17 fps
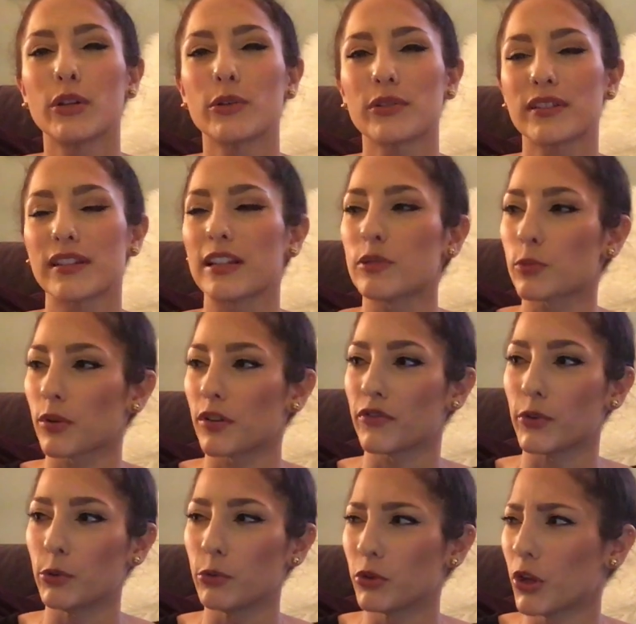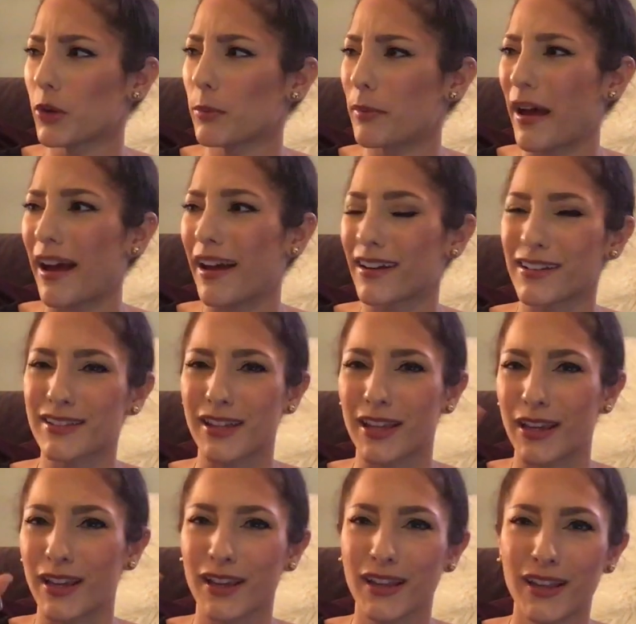of those things where if you look back, it's
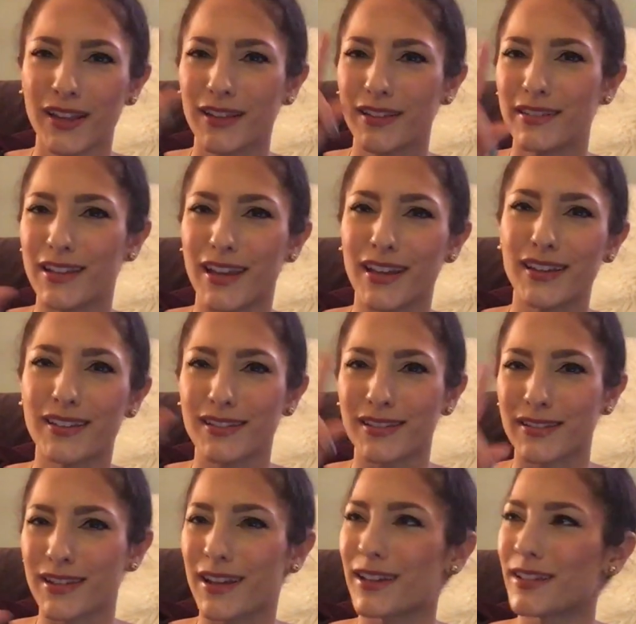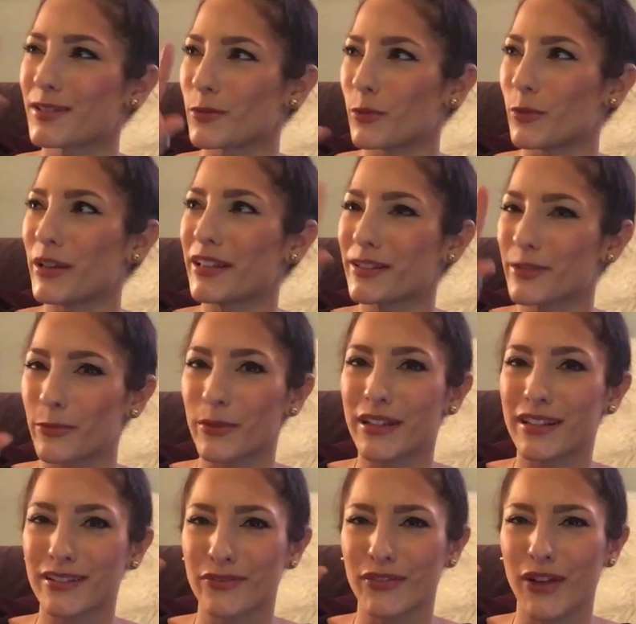like days and days and weeks
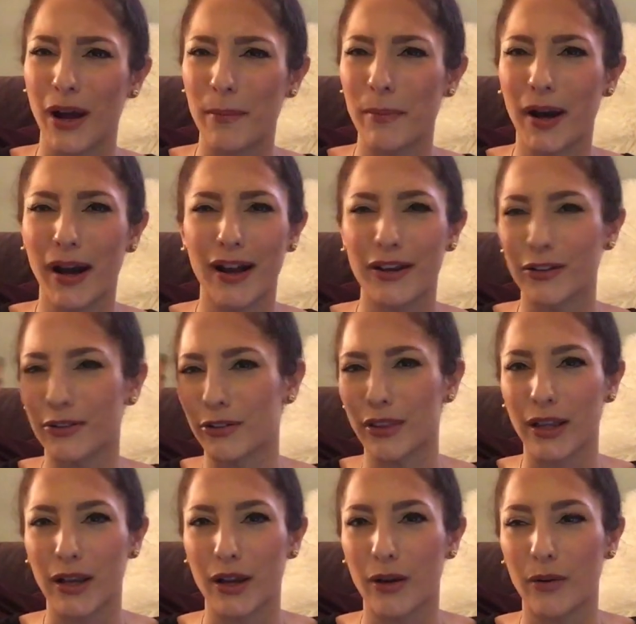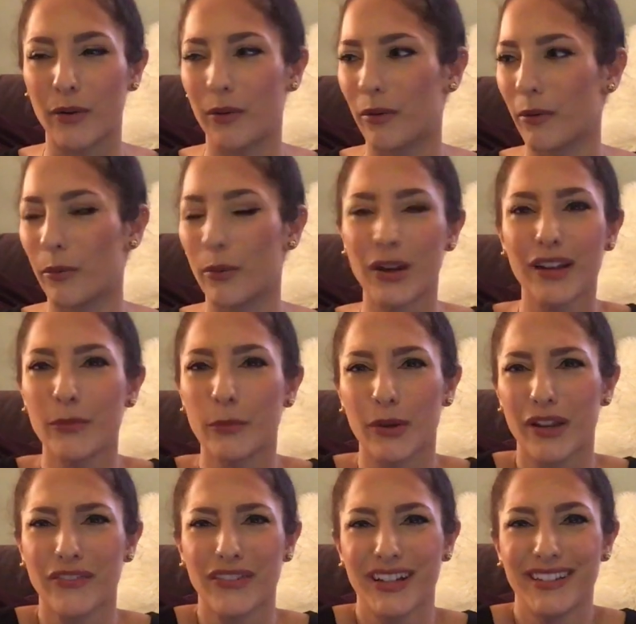have gone by and you're like,
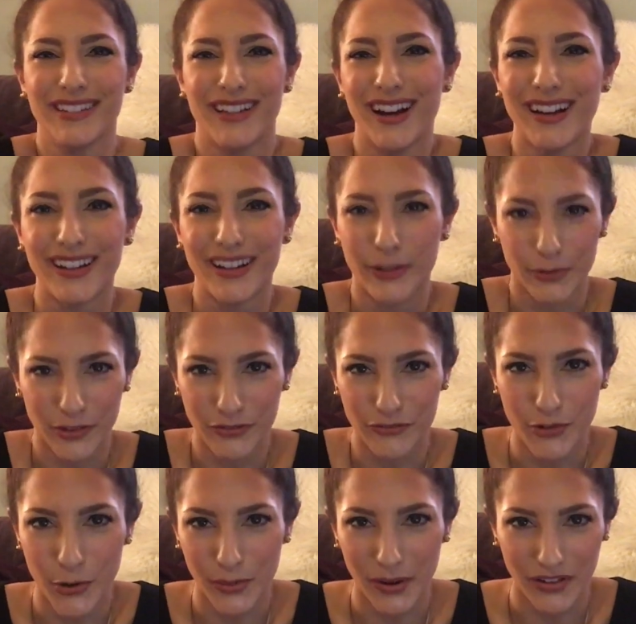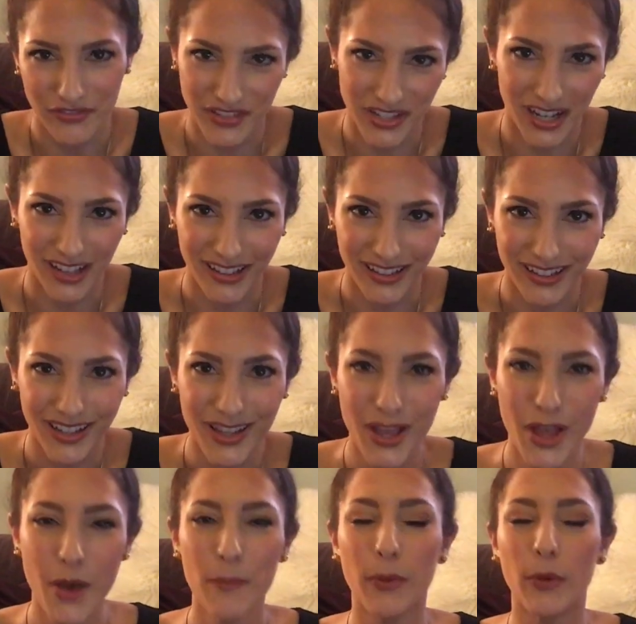what have I done? I don't even know what I've done.
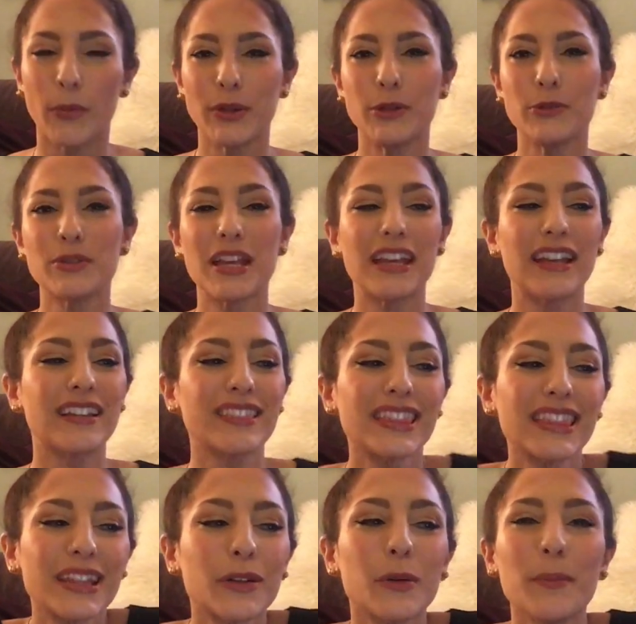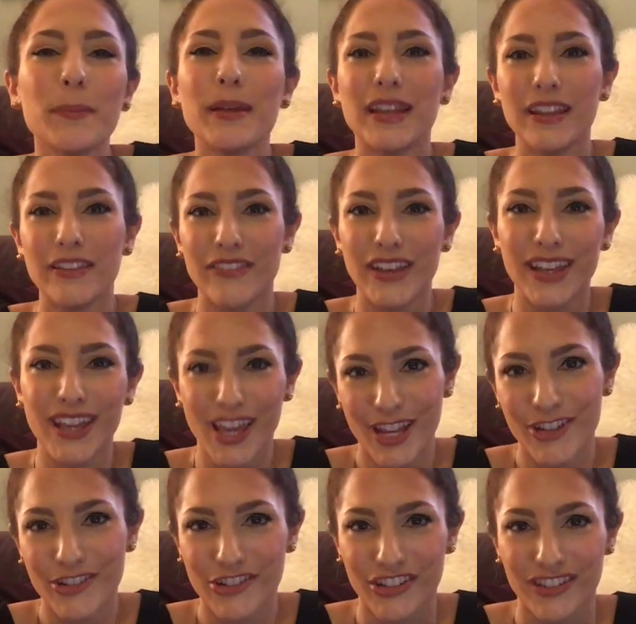But when you take little mini
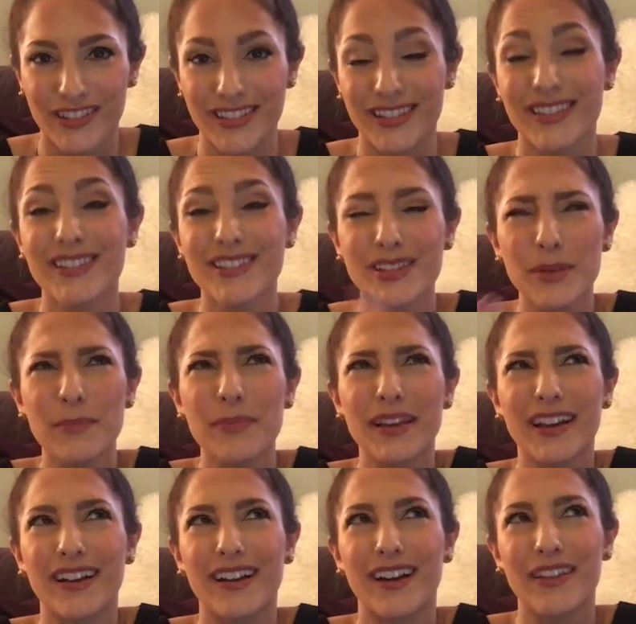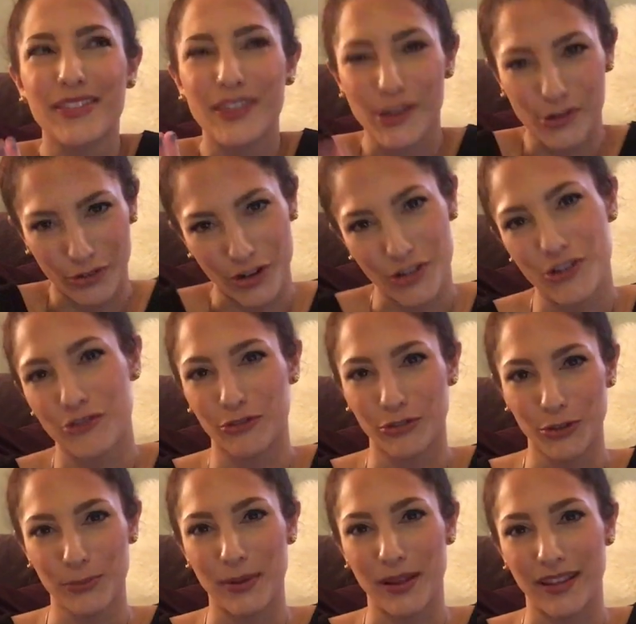vacations, and this is something I think Gretchen
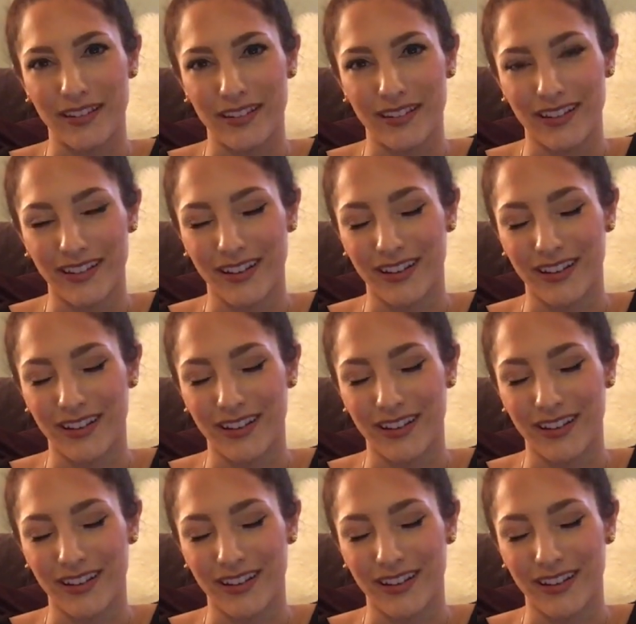Rubin,